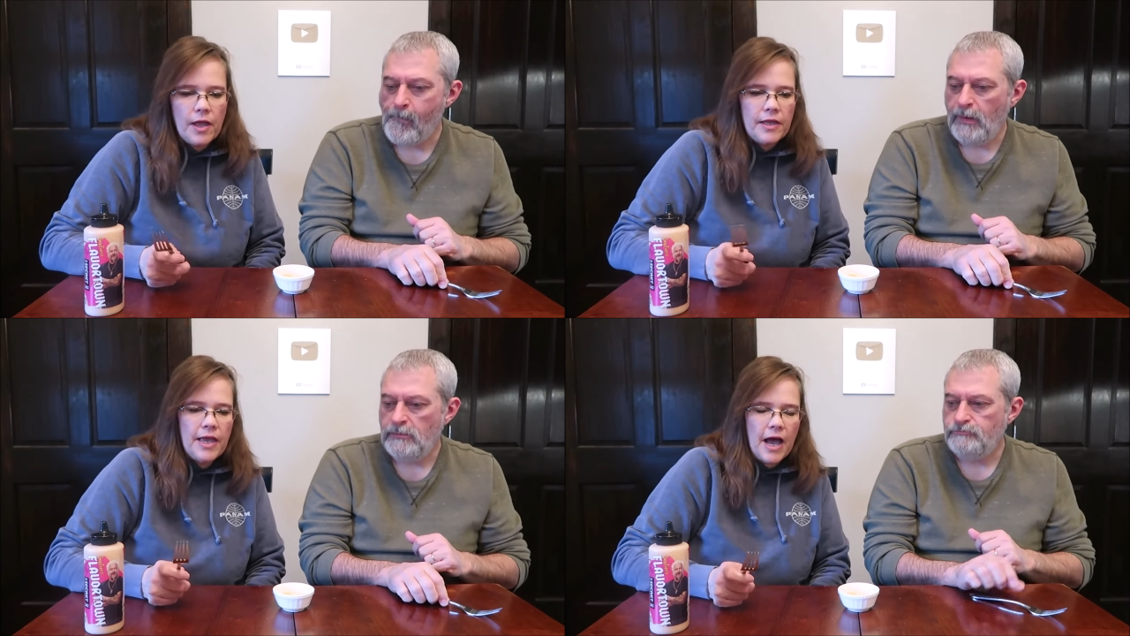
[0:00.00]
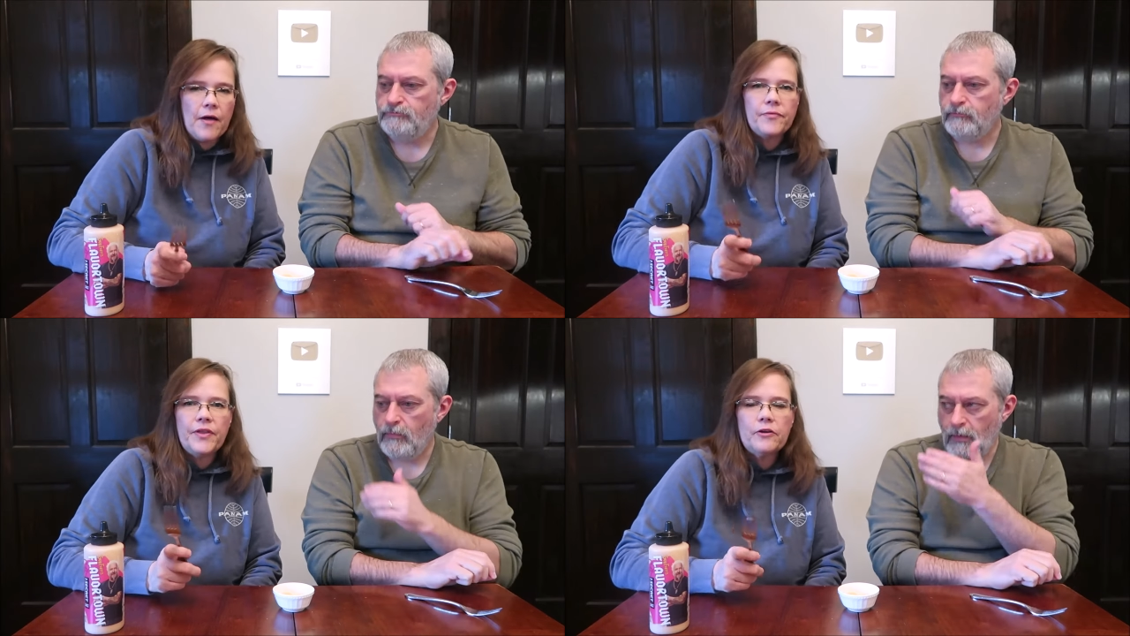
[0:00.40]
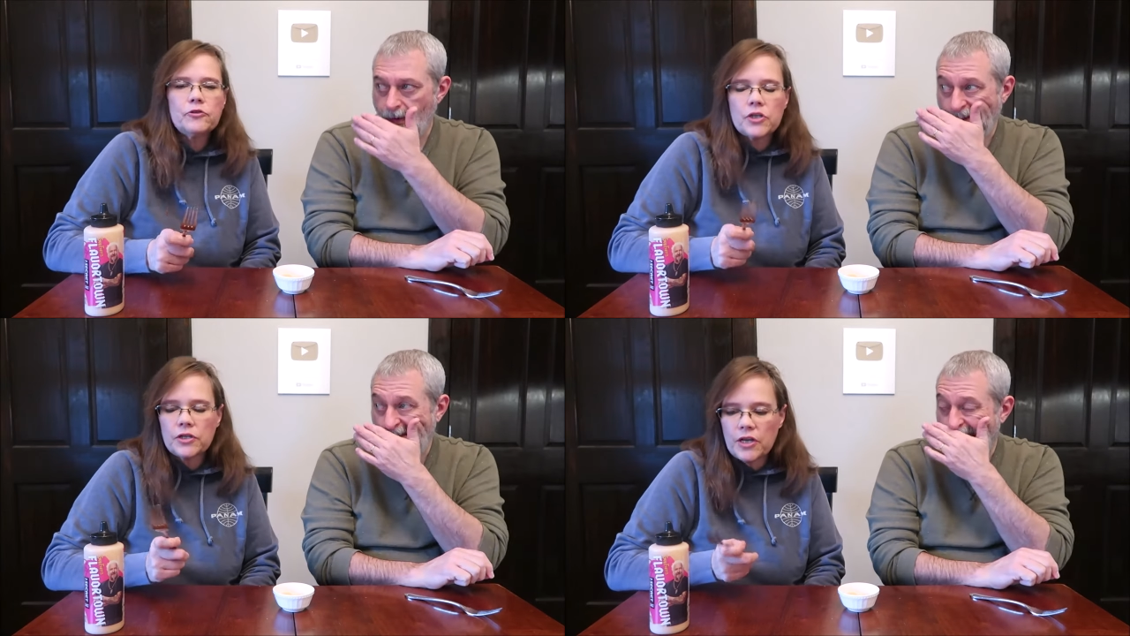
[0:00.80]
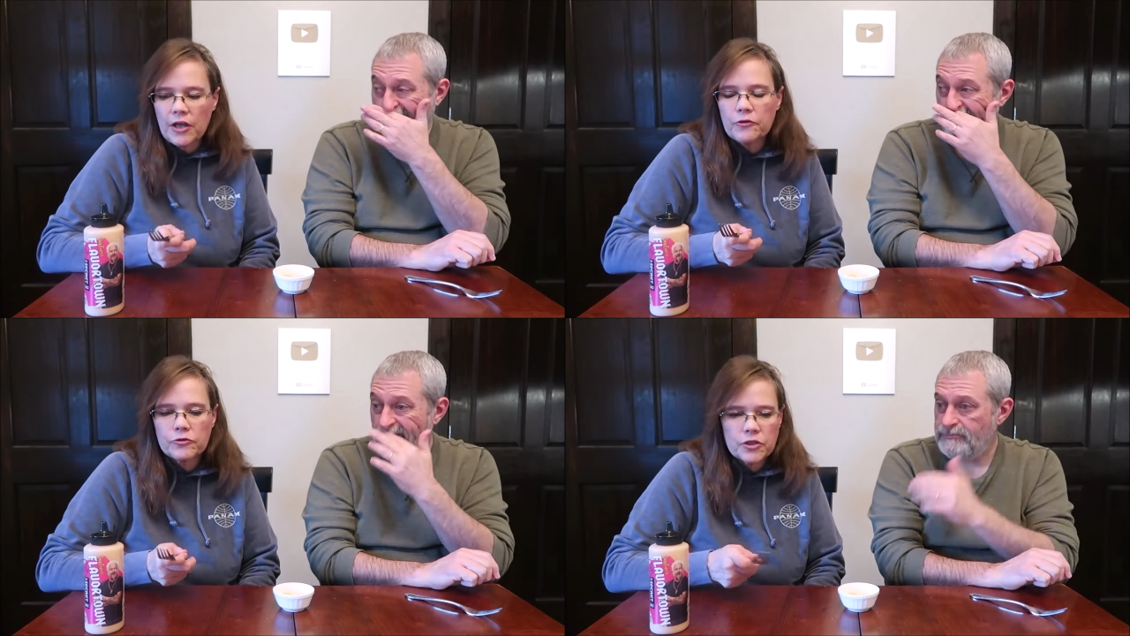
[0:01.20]
Speaker 1: Yeah, there's
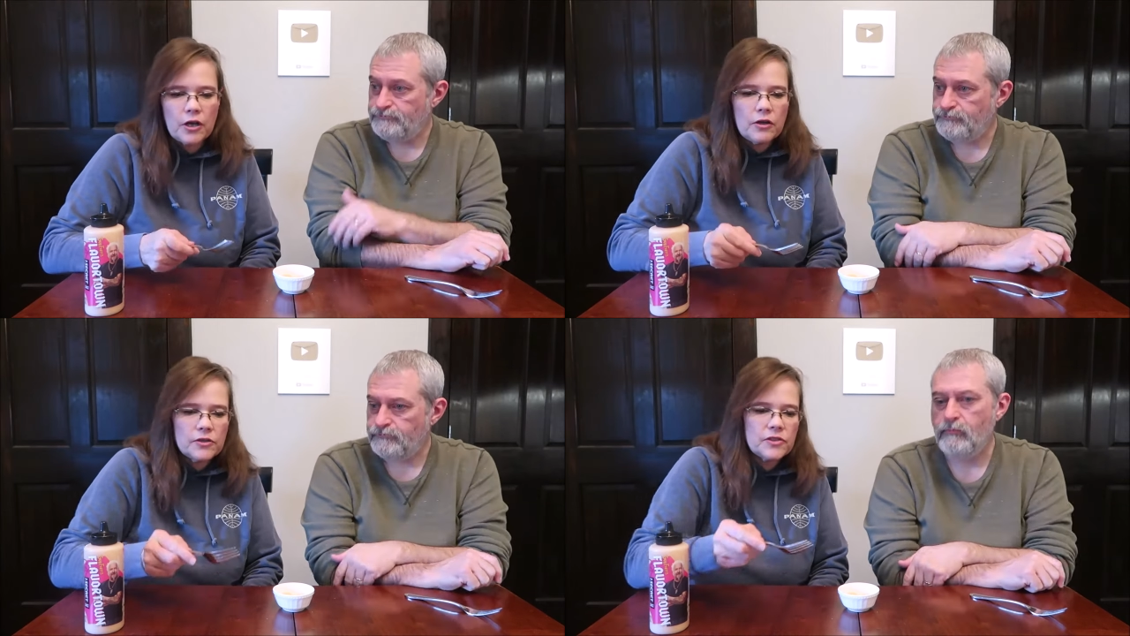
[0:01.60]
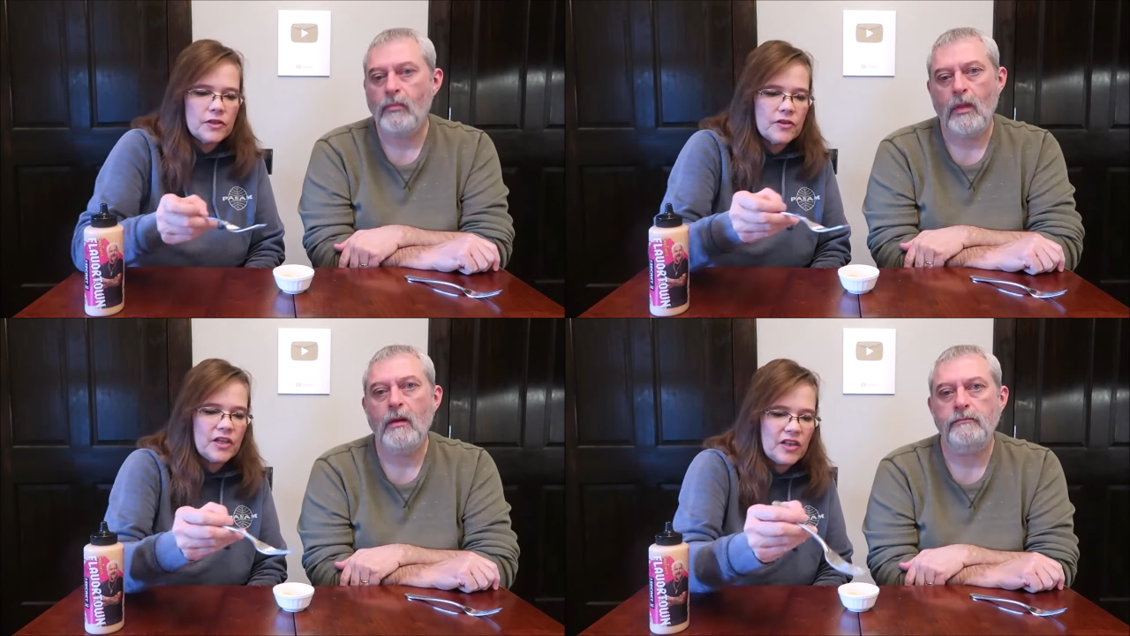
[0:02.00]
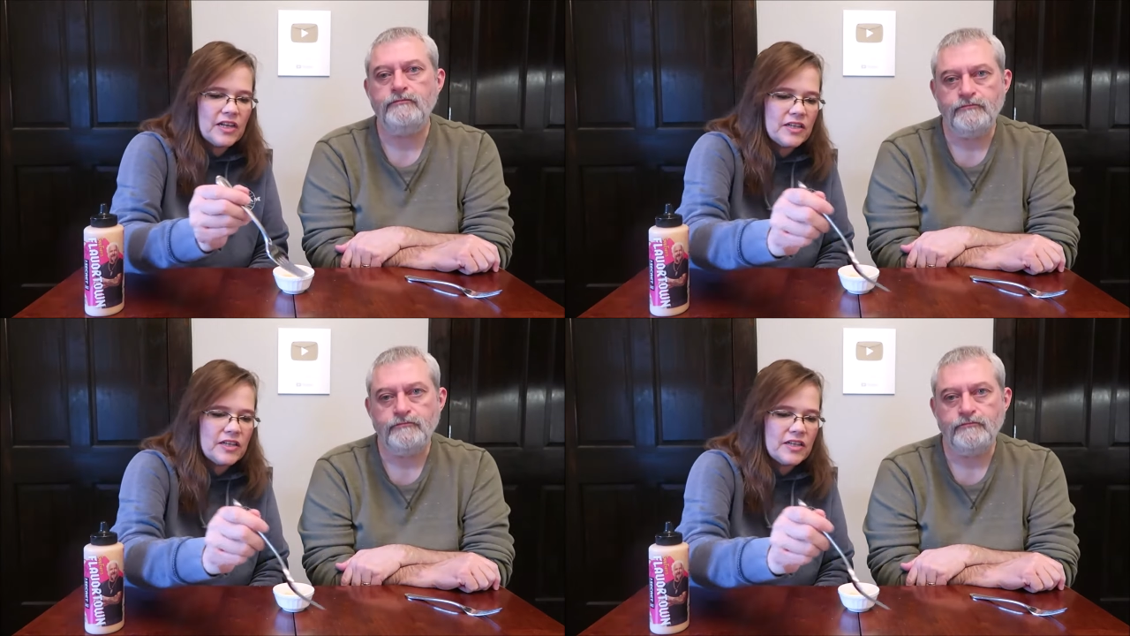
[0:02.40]
another sauce that that